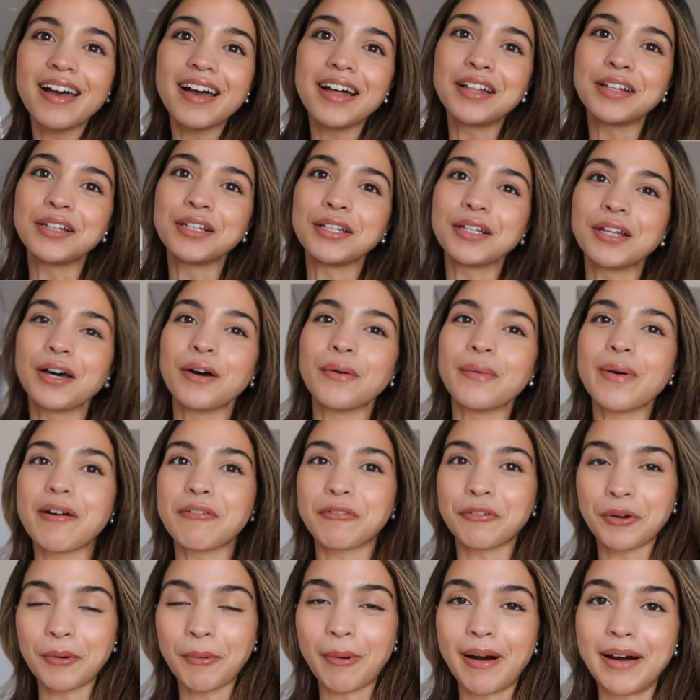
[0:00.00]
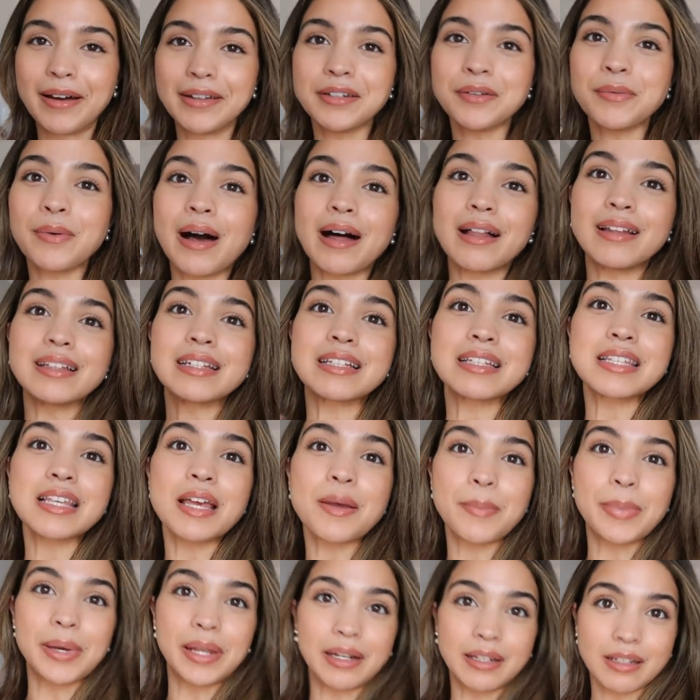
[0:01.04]
Hello everyone. Well, it's
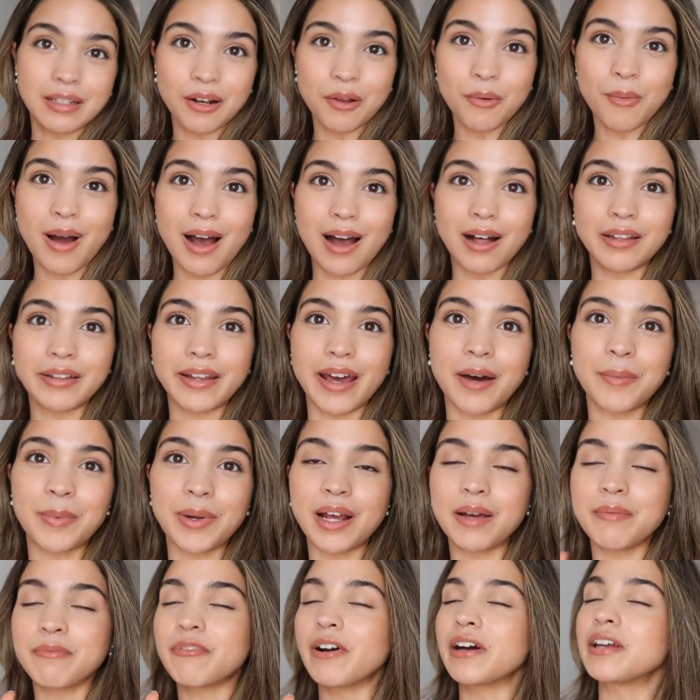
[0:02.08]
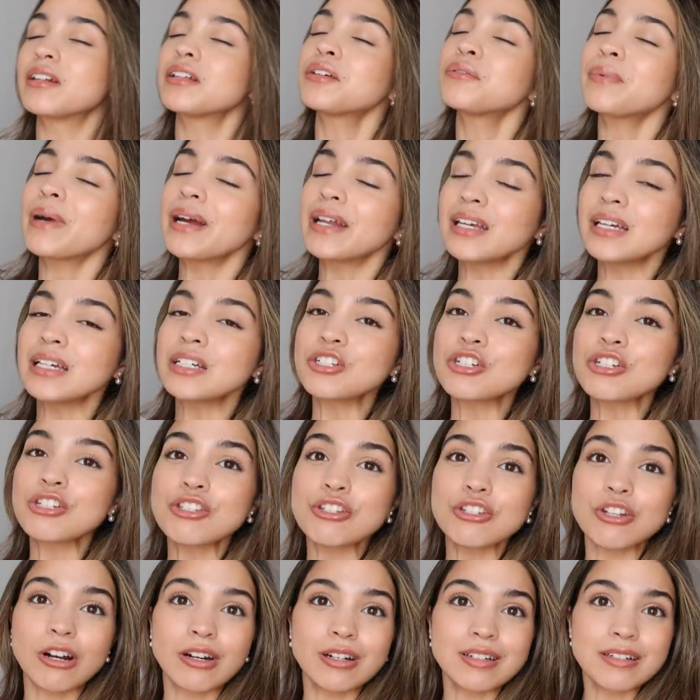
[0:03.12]
been a little while now, but I'm finally ready to
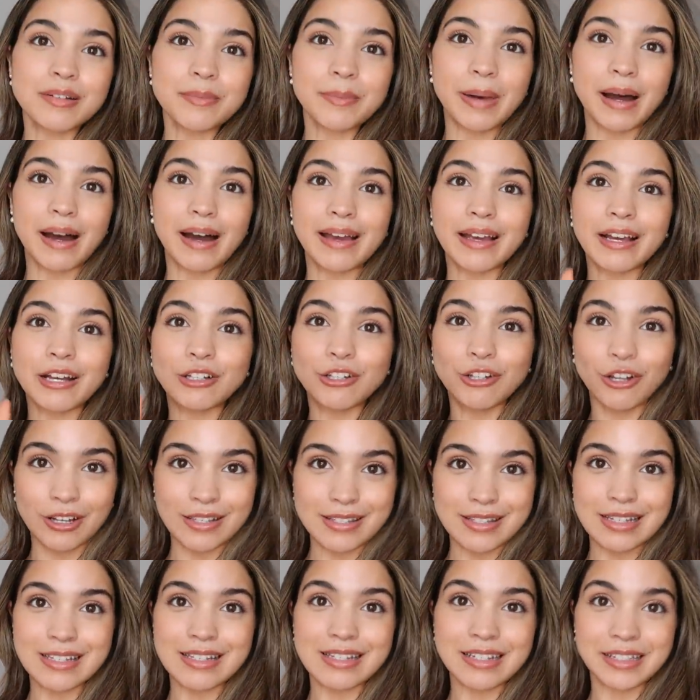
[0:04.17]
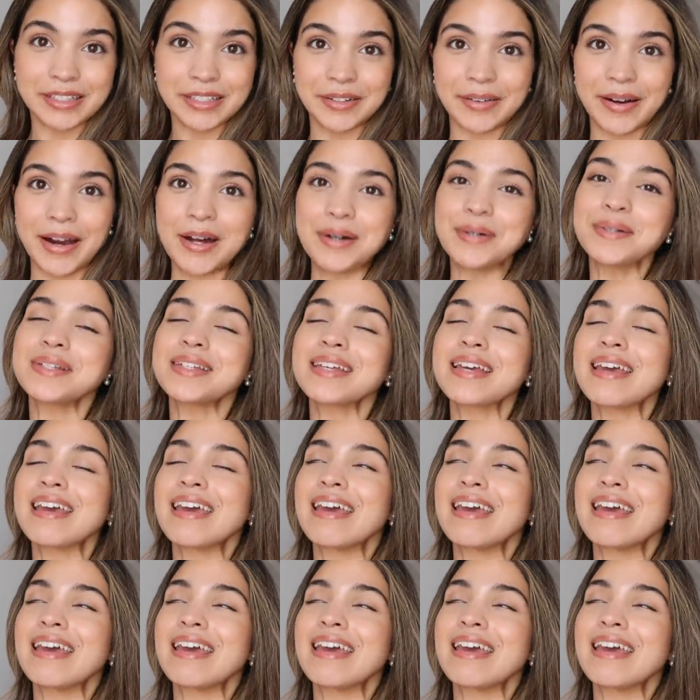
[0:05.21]
start my closet clear out.